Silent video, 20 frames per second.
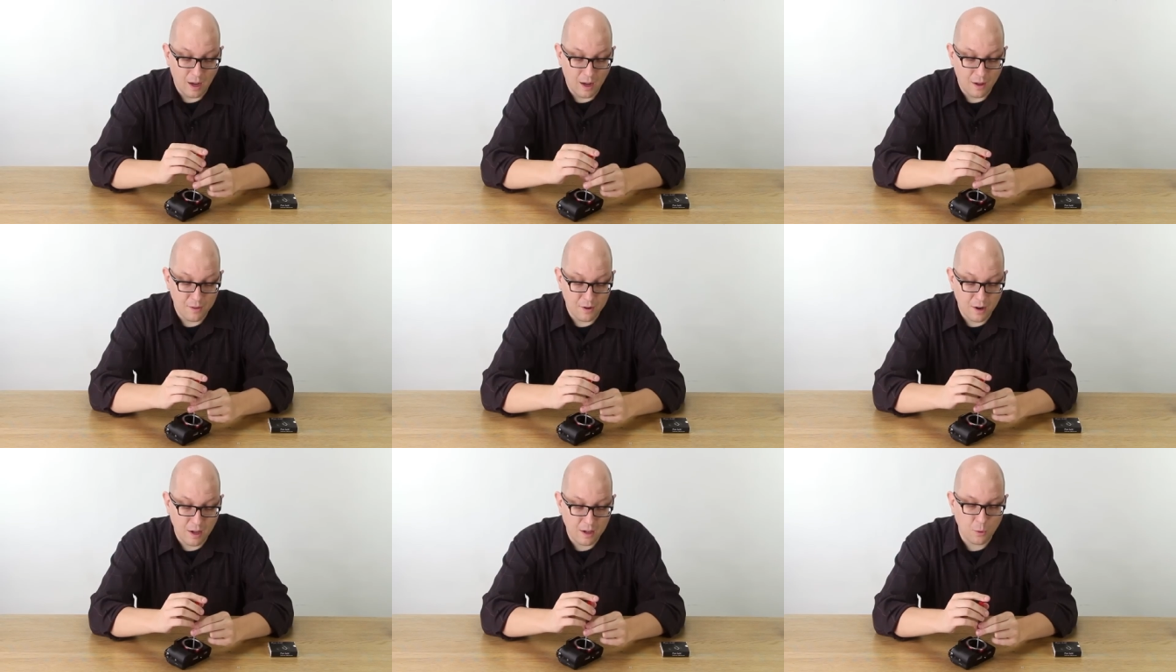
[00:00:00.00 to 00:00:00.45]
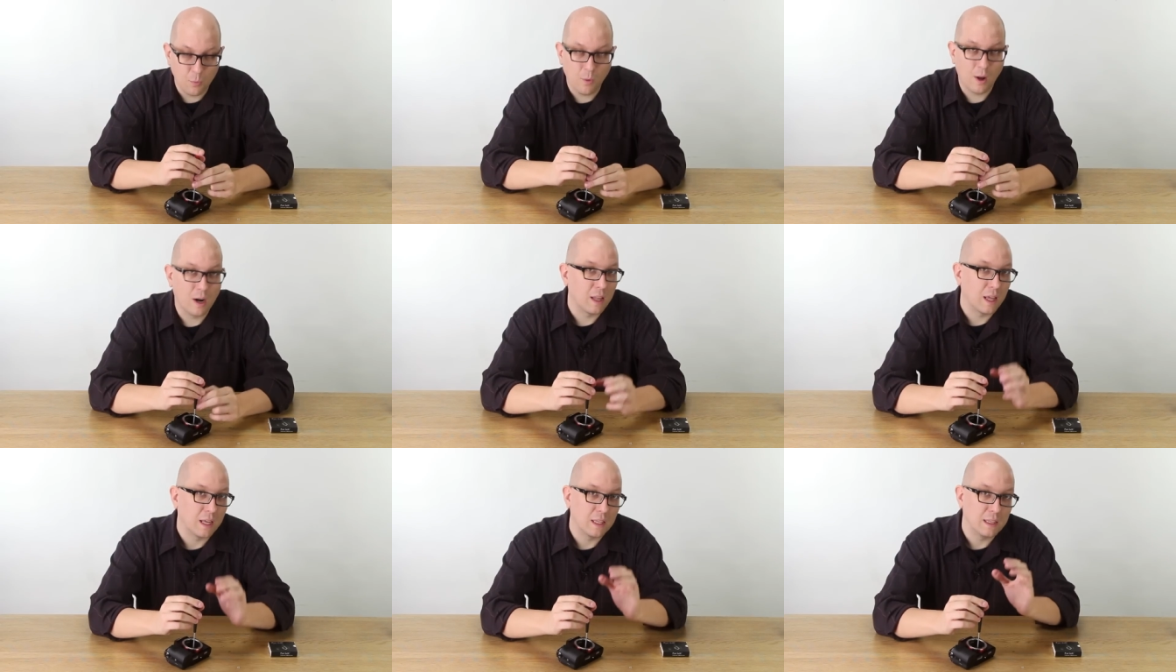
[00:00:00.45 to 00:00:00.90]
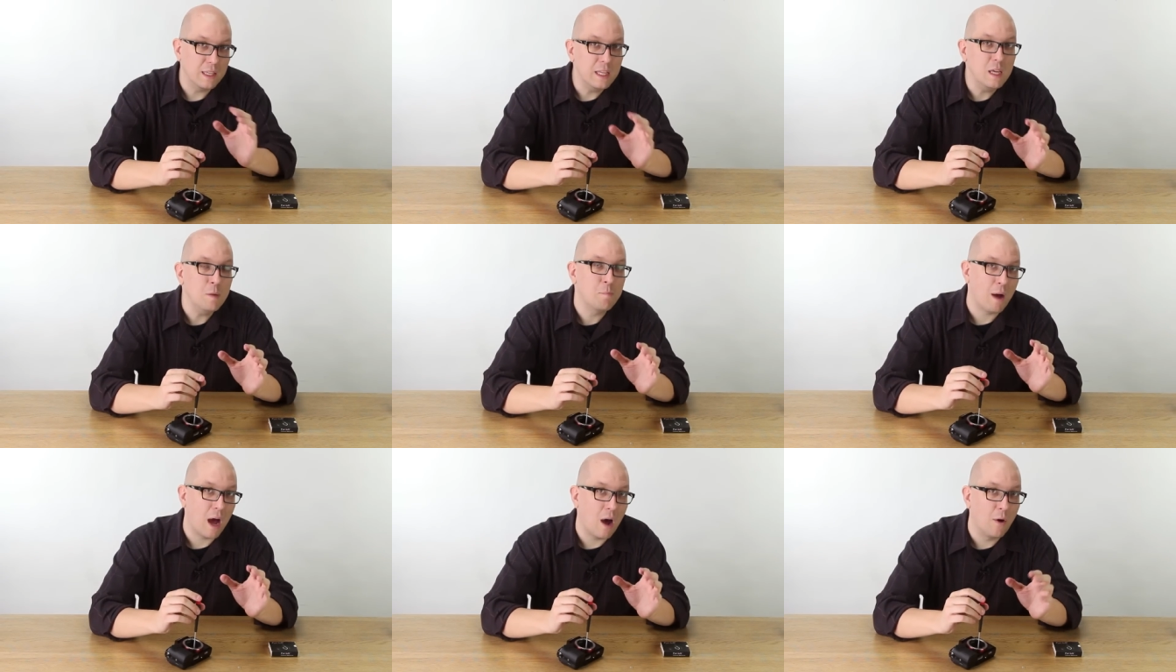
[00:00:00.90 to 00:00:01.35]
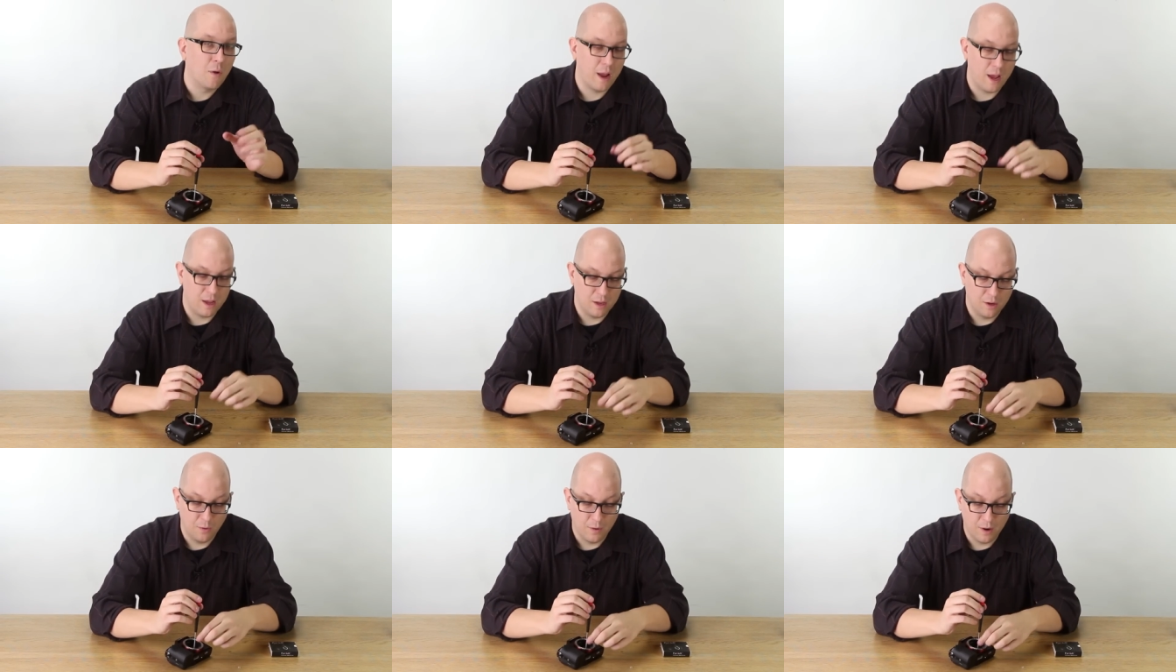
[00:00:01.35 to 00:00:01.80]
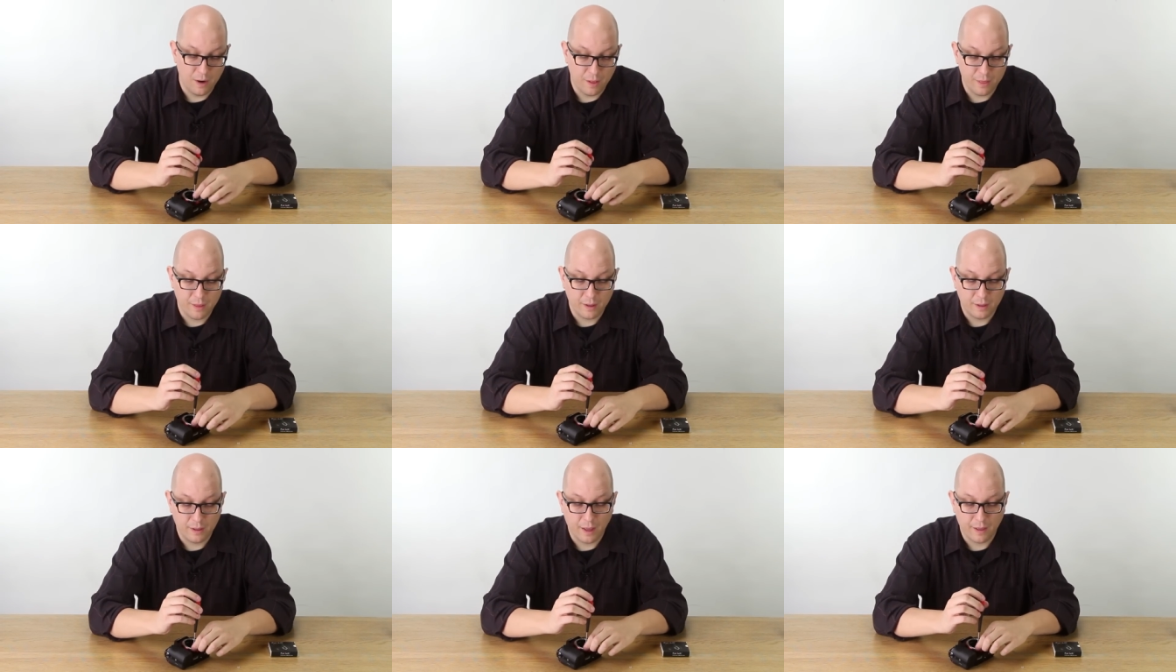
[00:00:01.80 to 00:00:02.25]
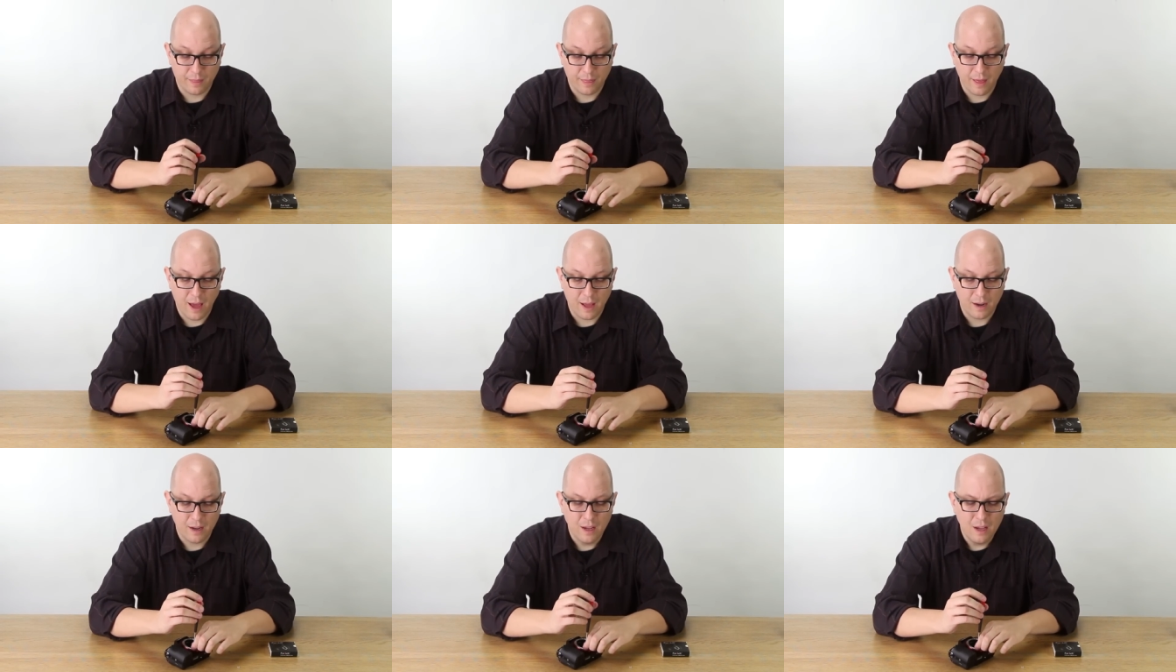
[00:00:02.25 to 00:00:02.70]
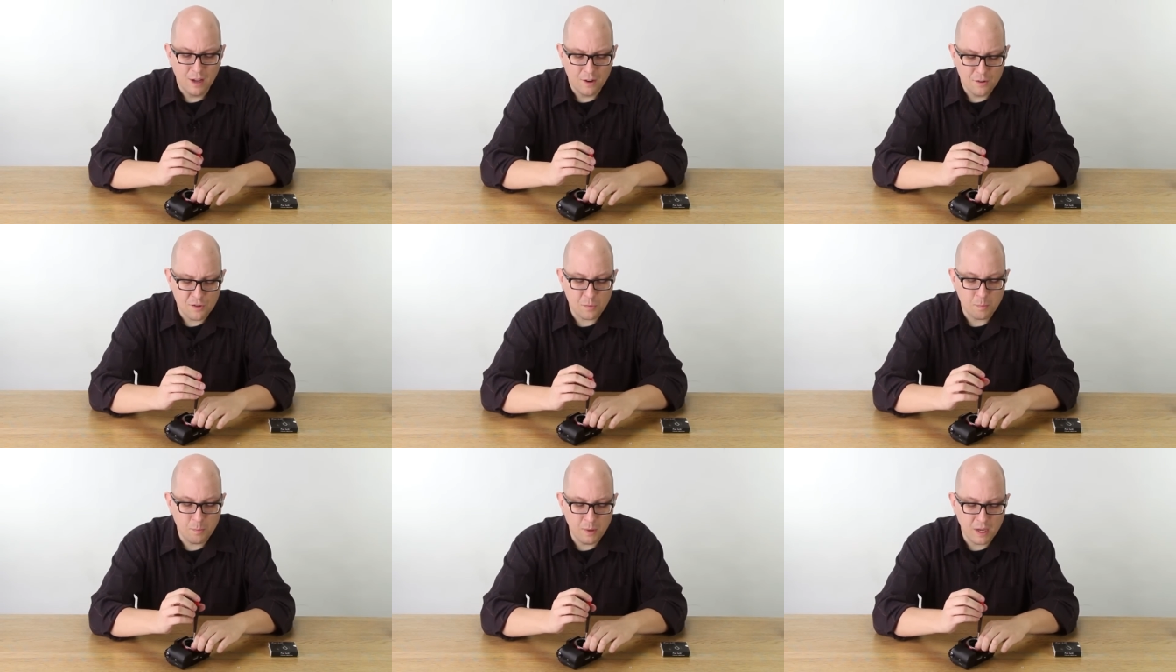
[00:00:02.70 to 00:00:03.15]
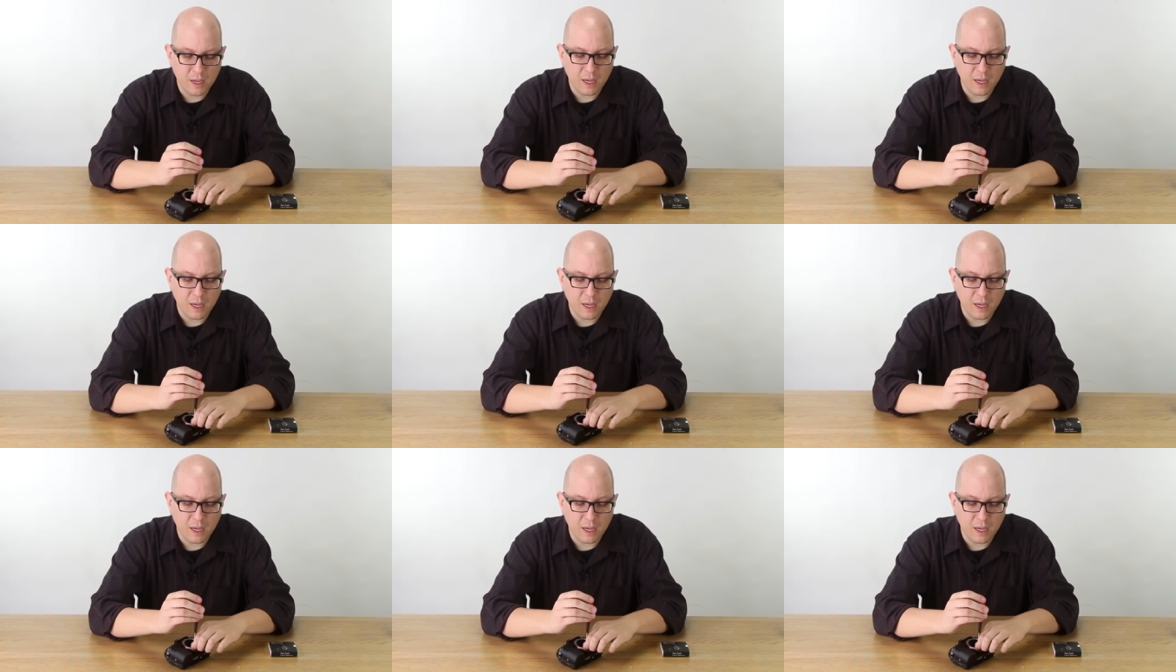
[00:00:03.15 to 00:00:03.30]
they're not going to want to like leap out at you or anything like that. Just be